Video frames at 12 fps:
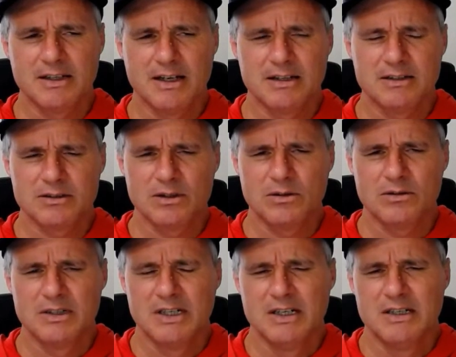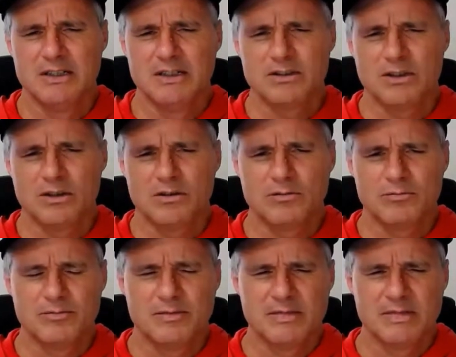yeah, let's go. So